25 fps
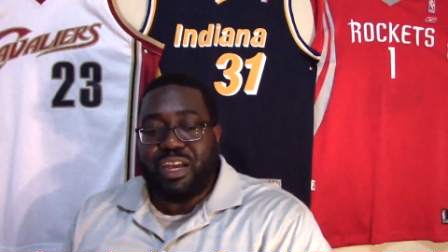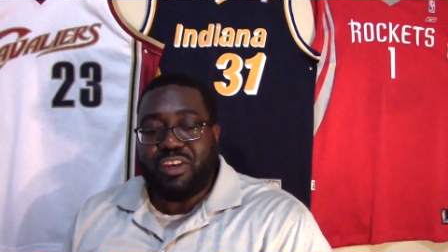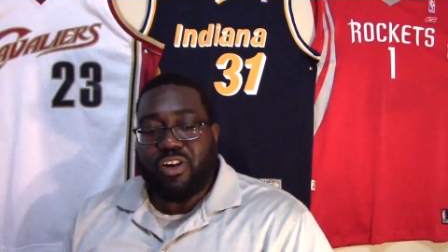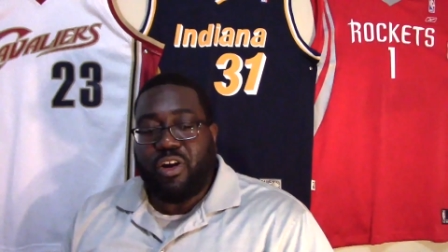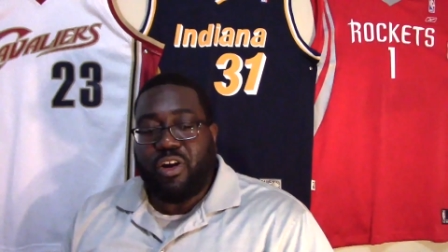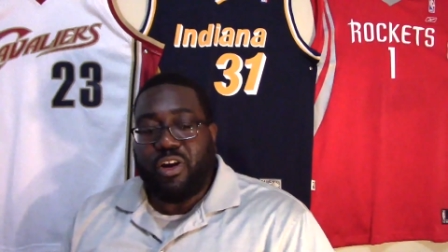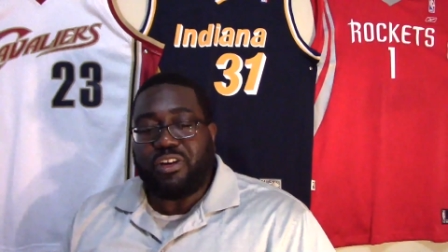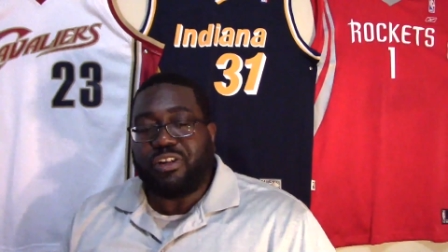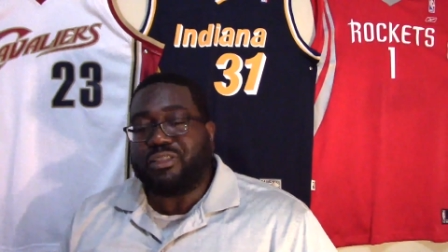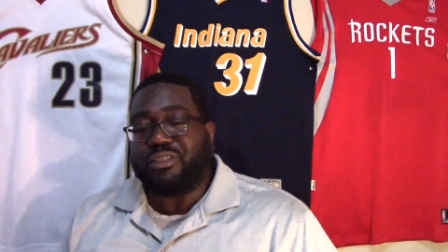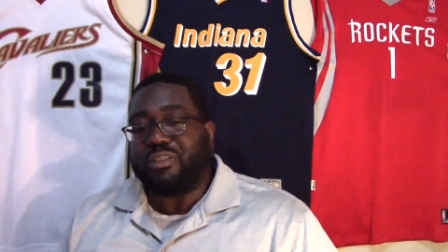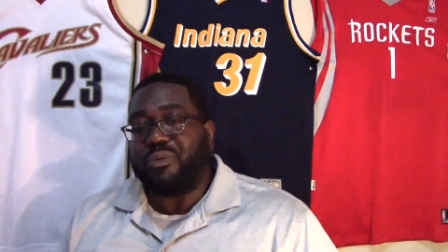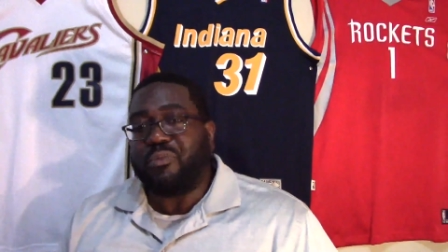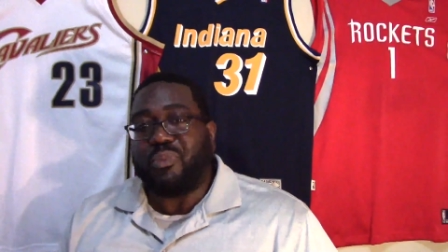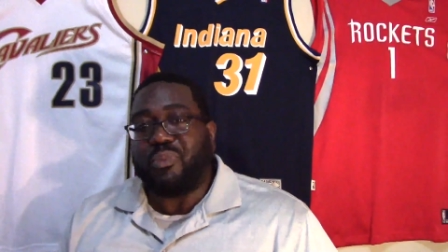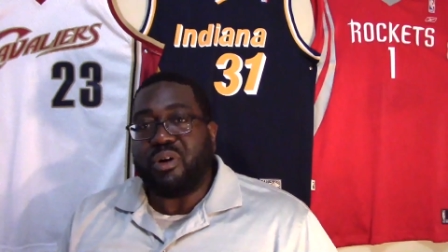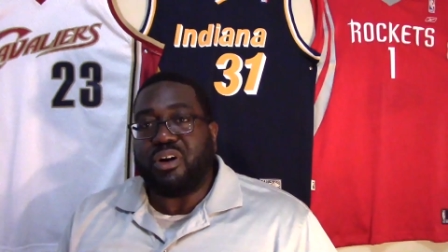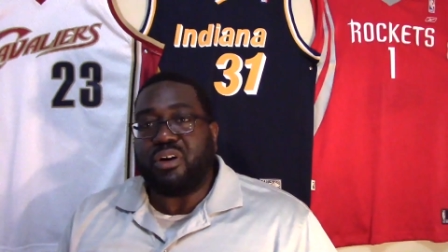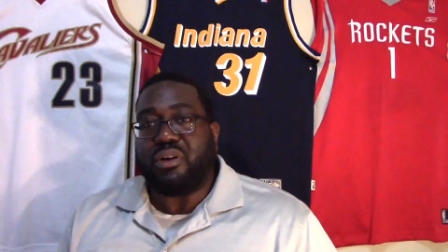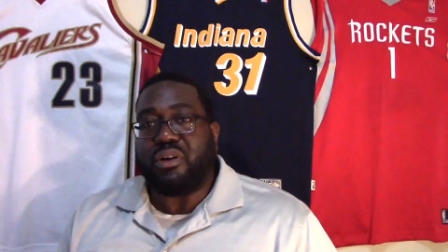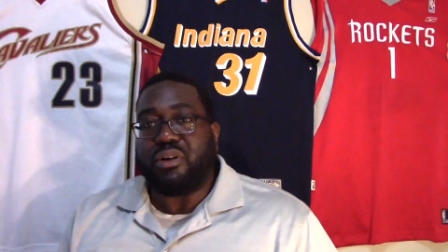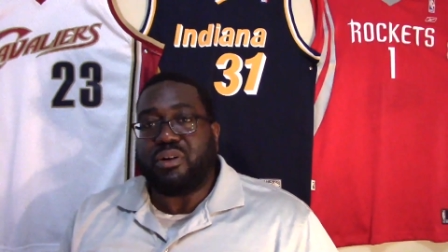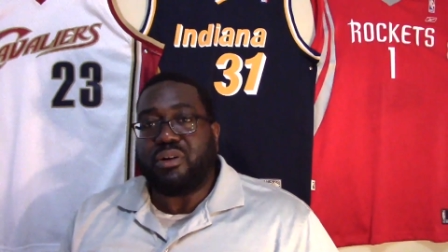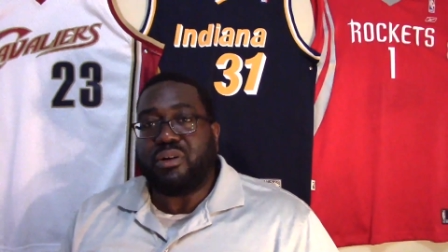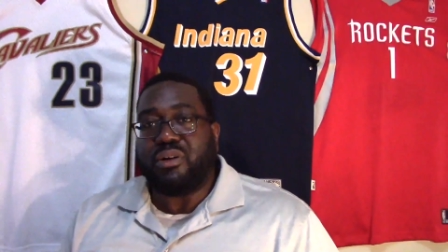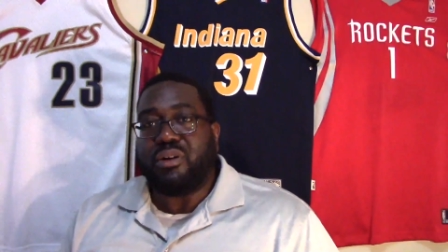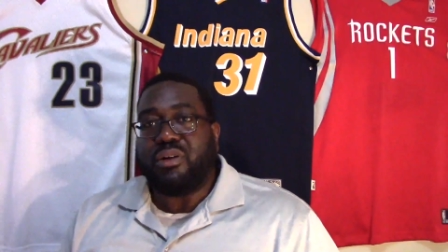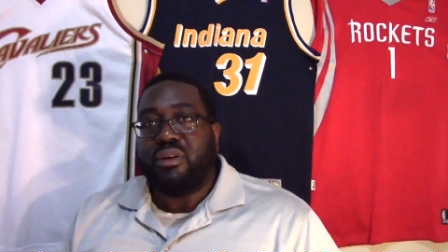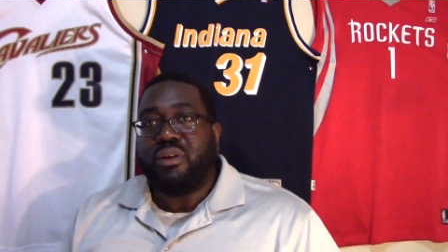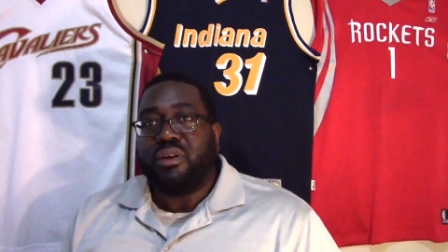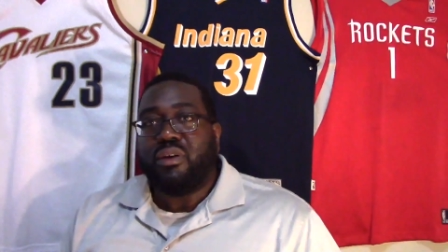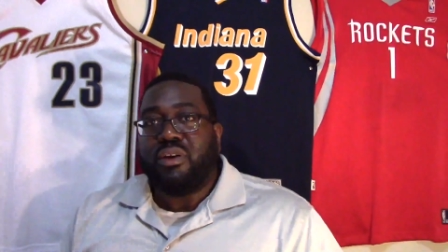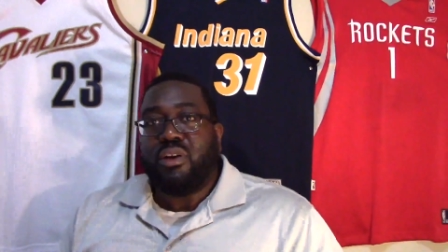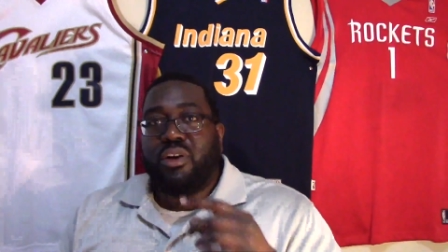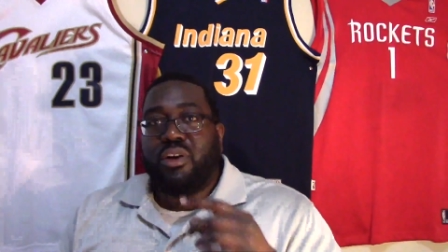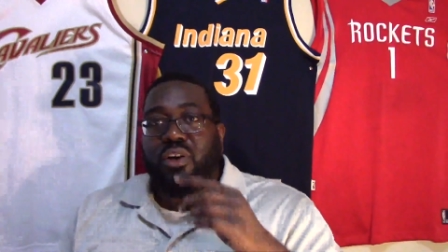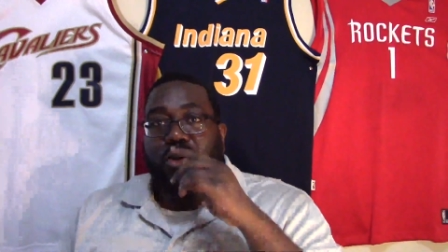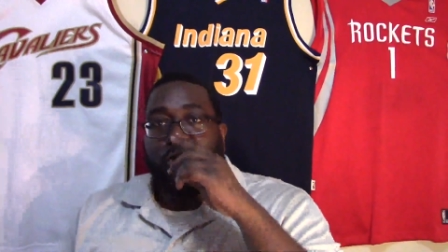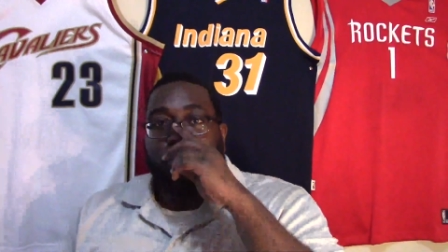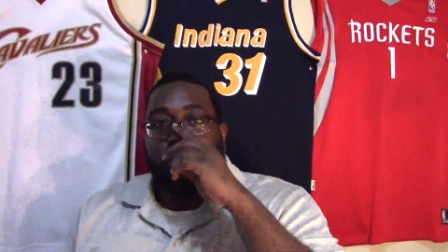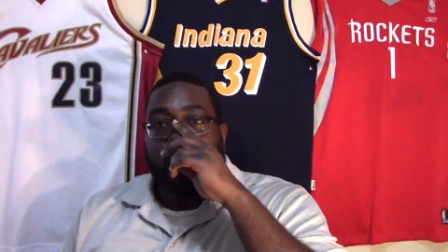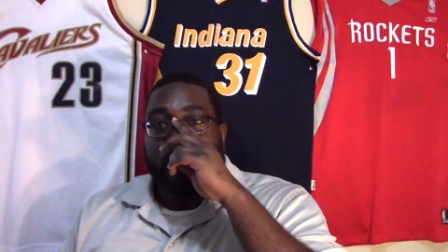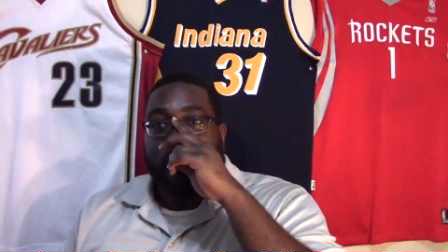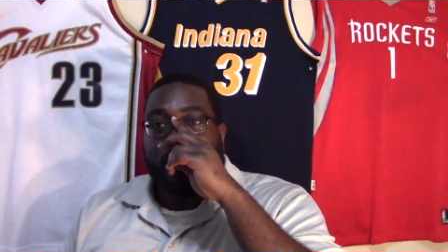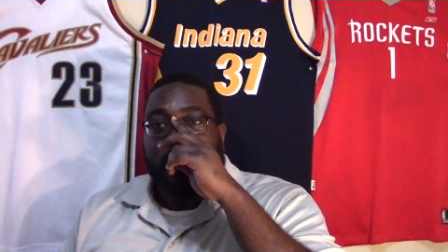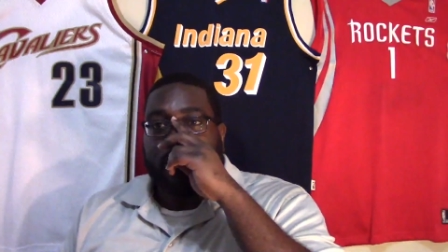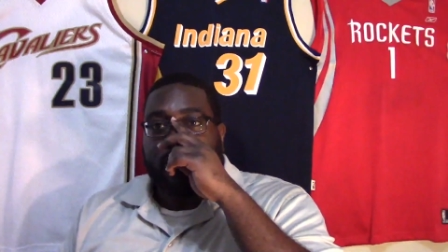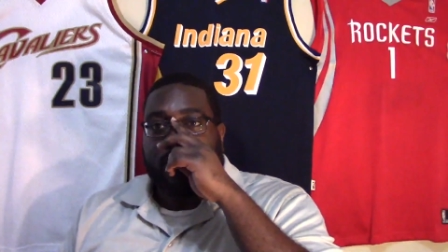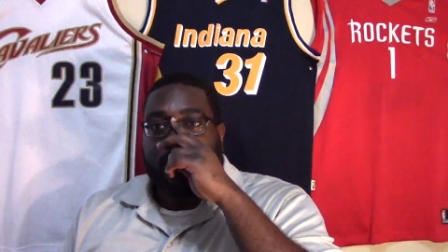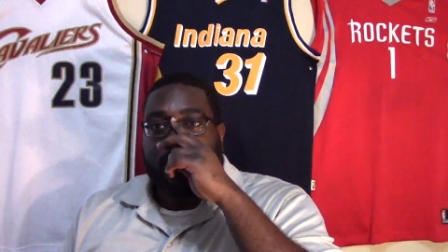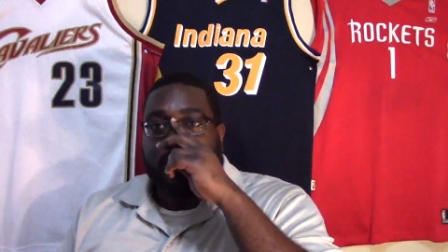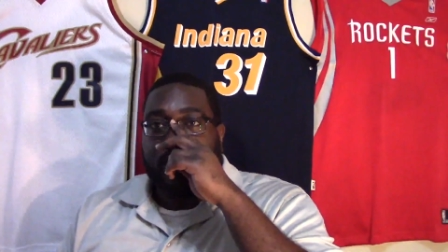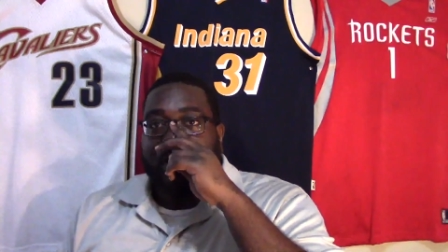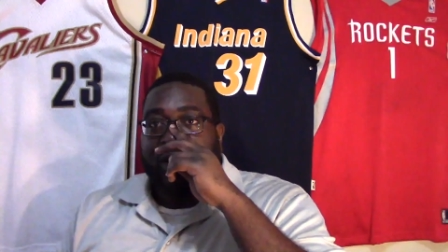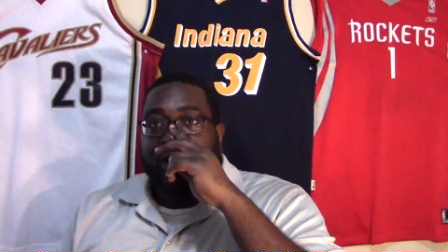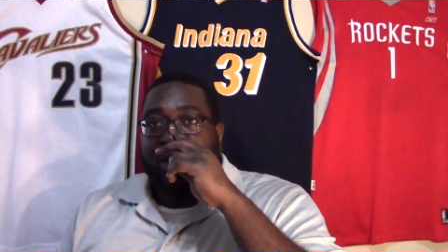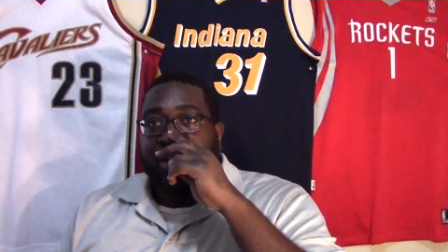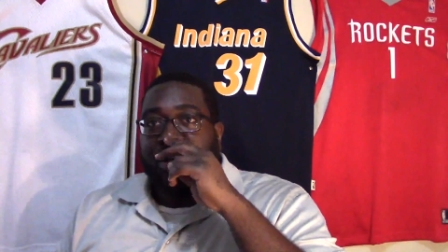guarding the ball or whatever.